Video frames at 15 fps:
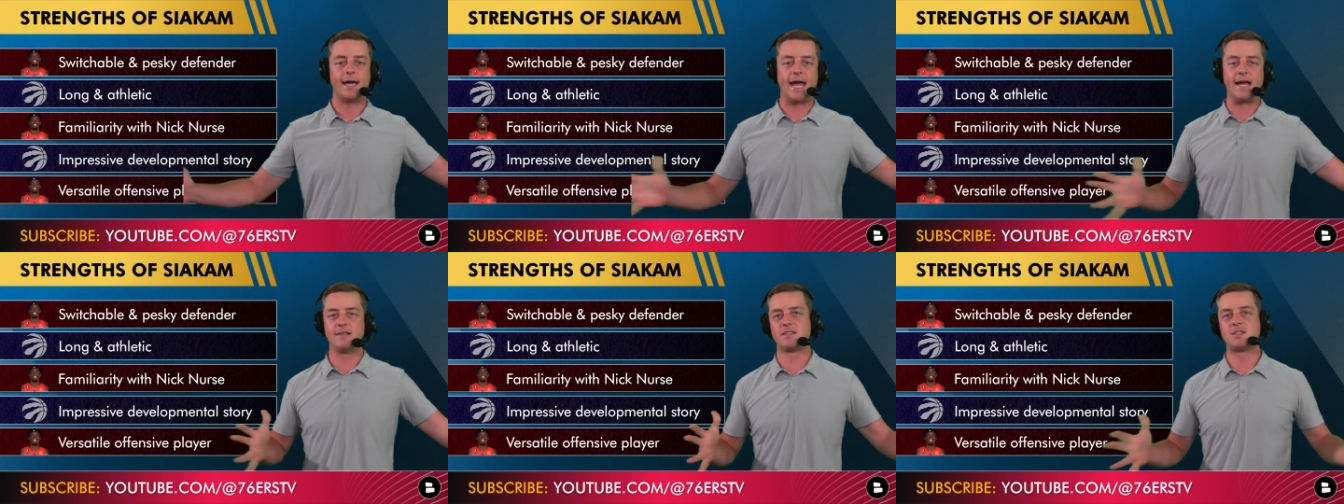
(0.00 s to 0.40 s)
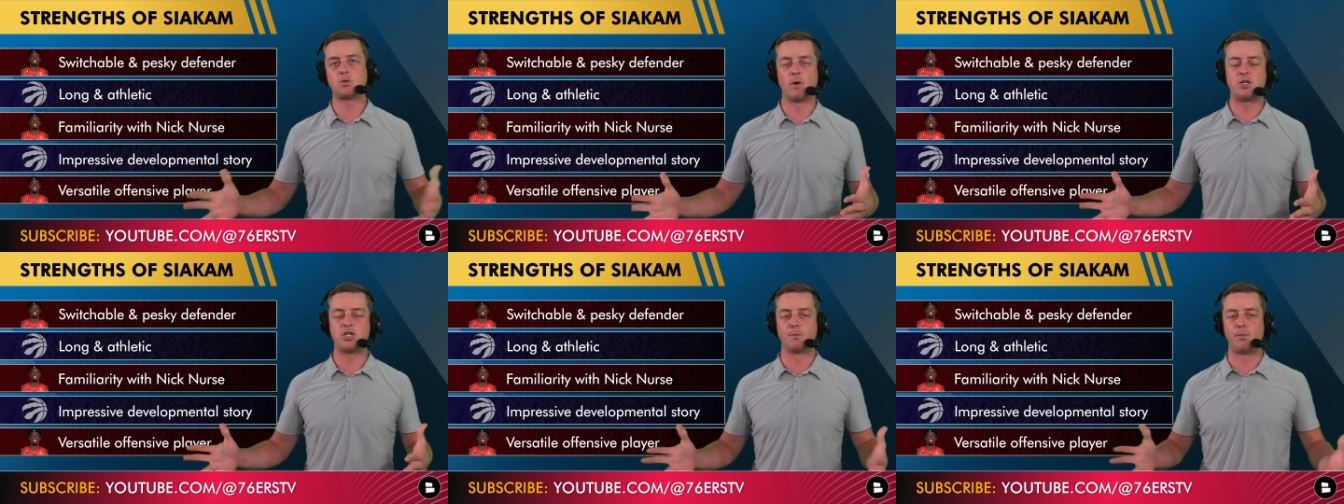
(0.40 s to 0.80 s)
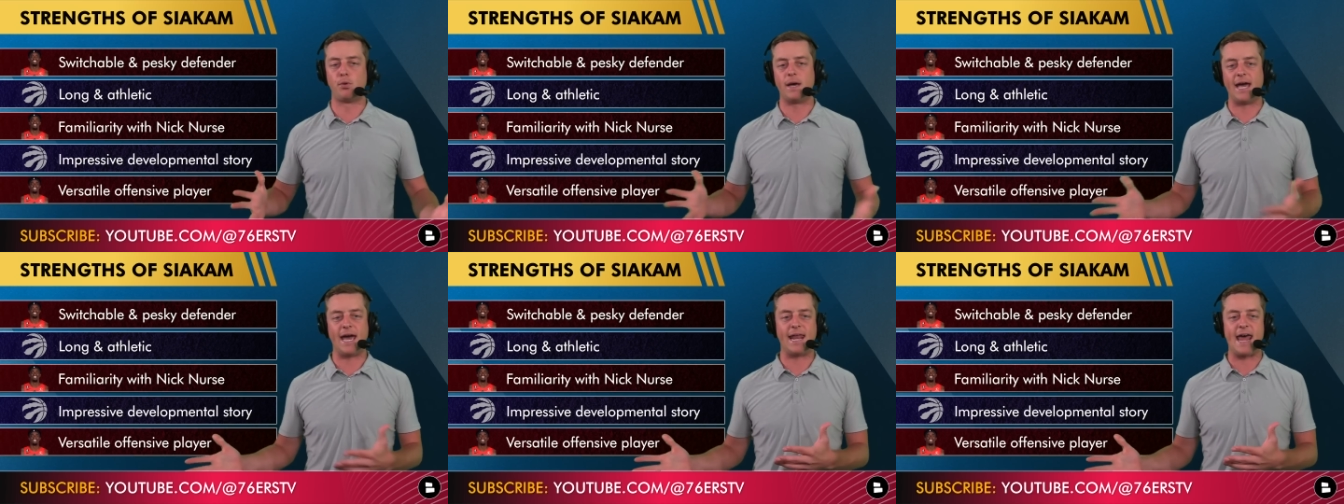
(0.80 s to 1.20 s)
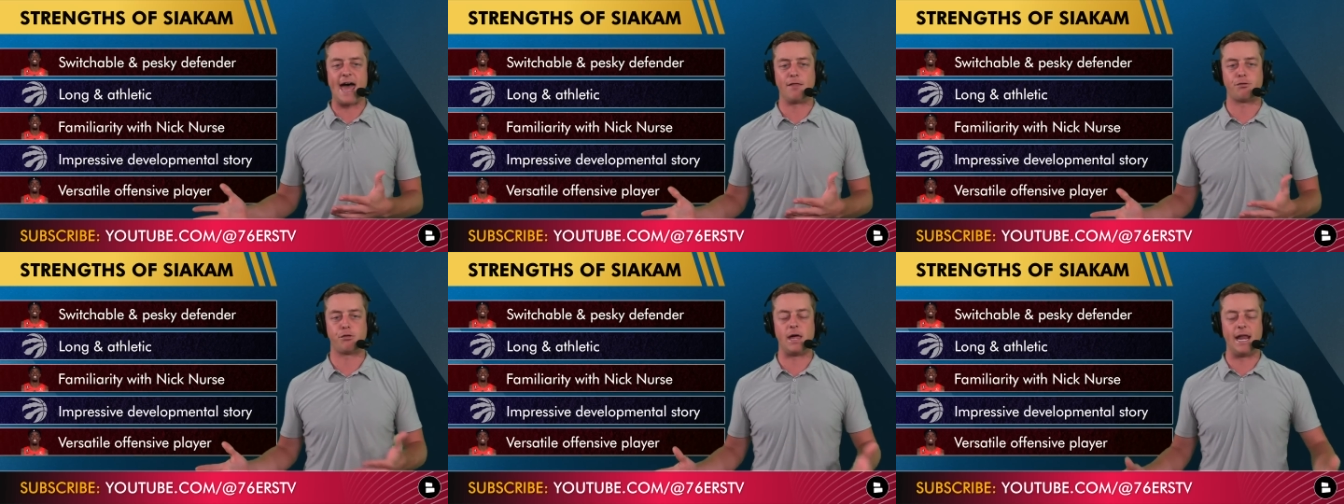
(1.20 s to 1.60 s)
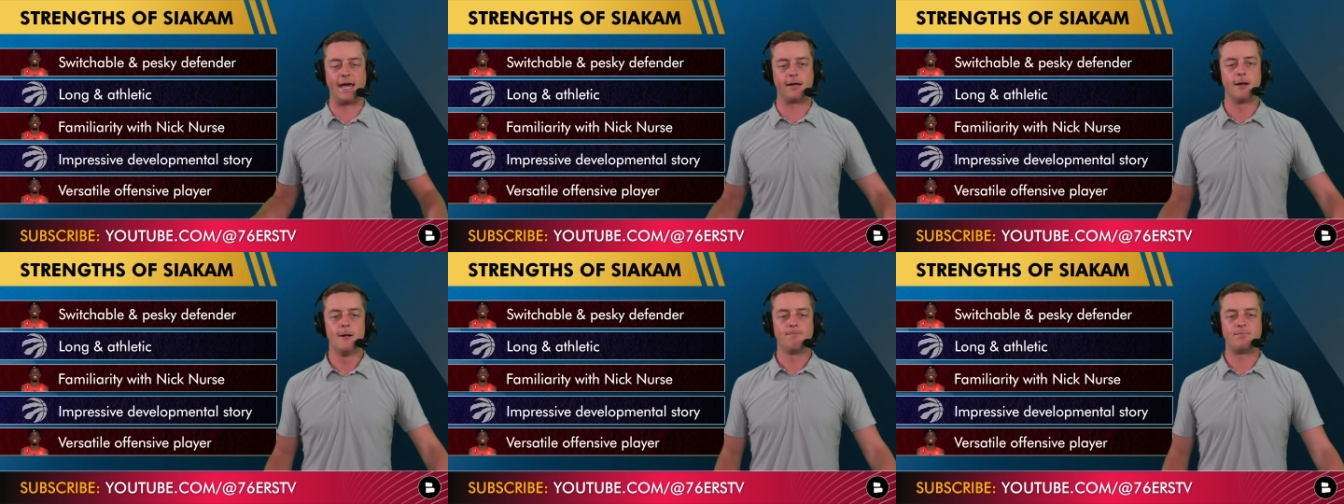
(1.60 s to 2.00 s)
and switchable and
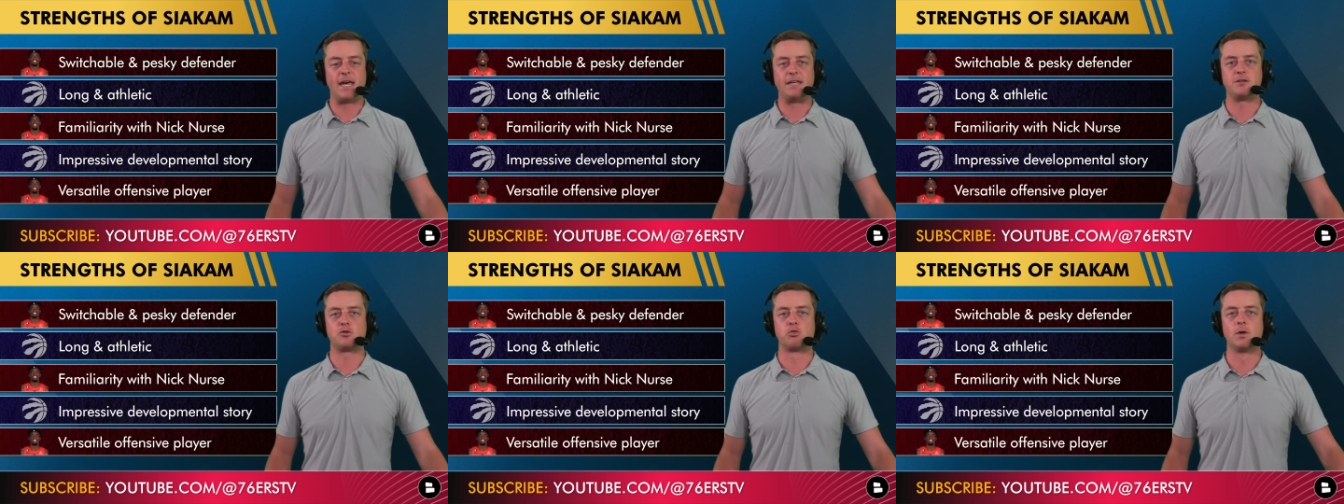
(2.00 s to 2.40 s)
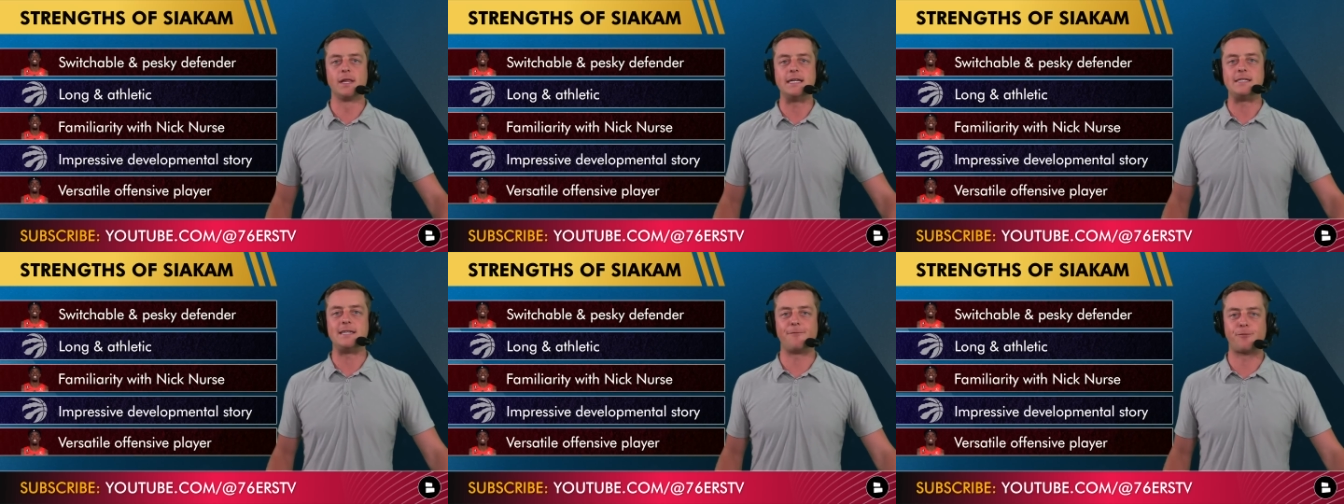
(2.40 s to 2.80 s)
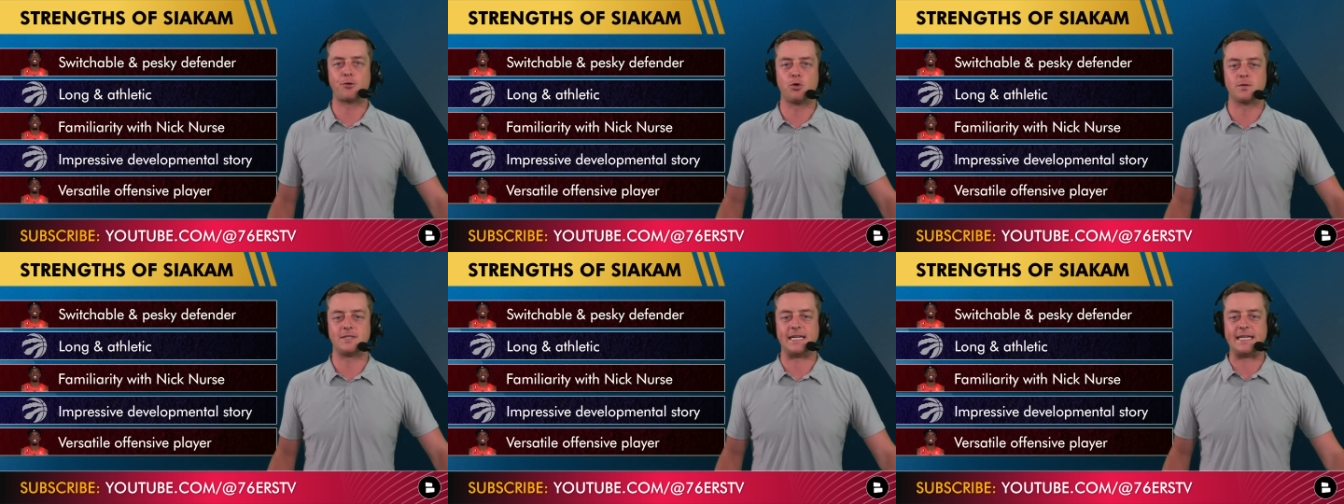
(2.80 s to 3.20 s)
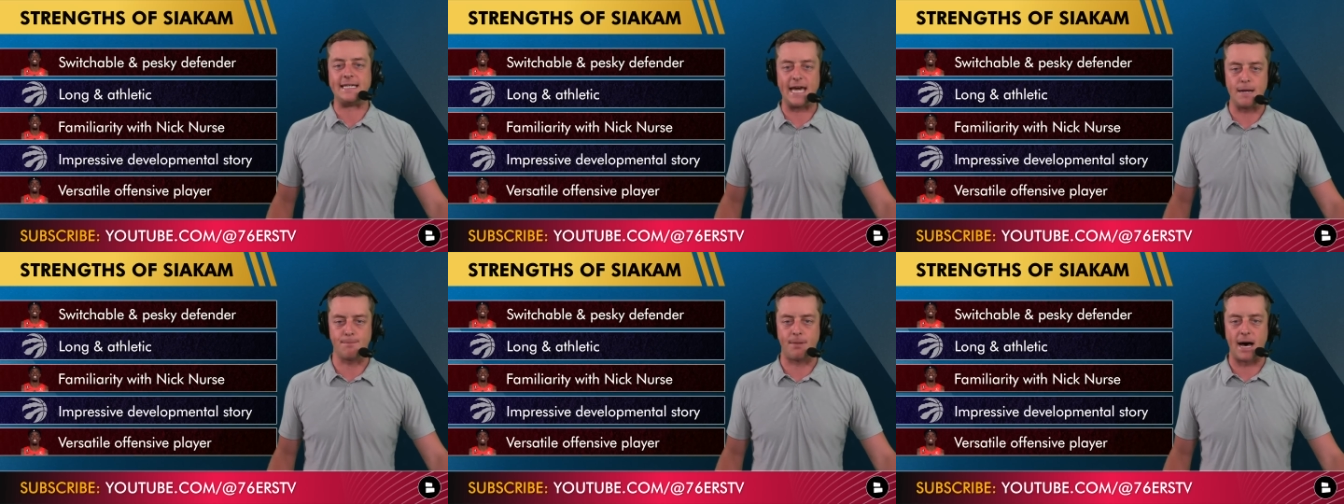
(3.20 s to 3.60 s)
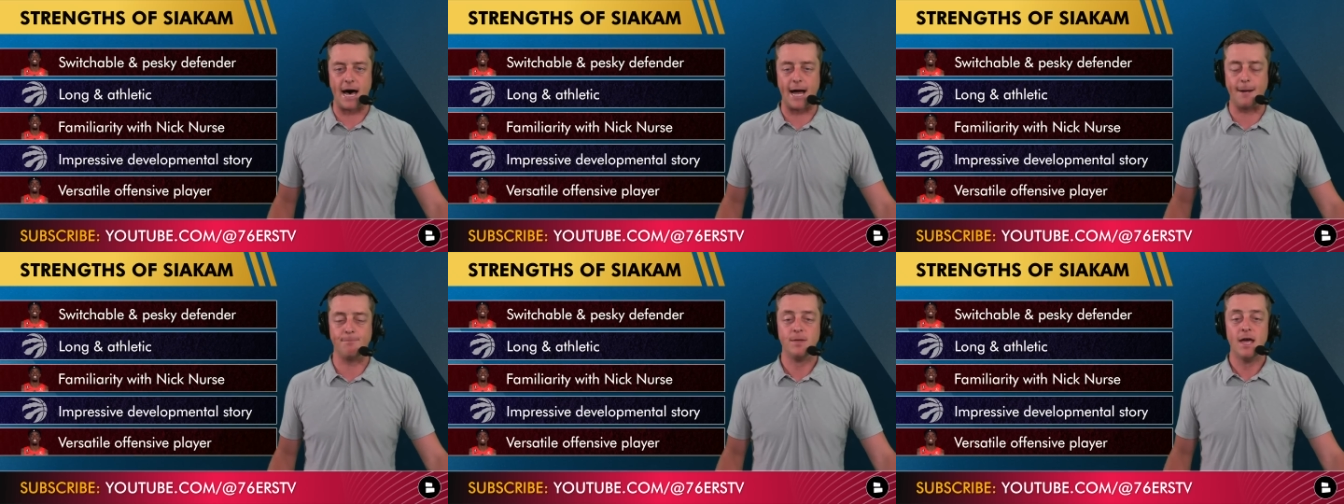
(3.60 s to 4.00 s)
athletic that he's really difficult to get
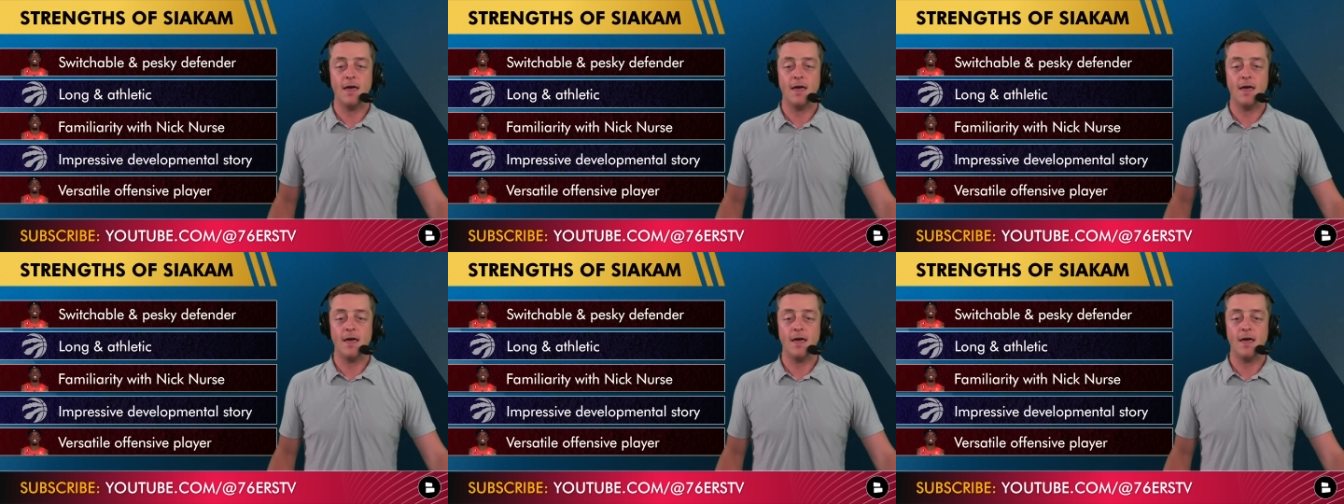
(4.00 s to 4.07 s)
by.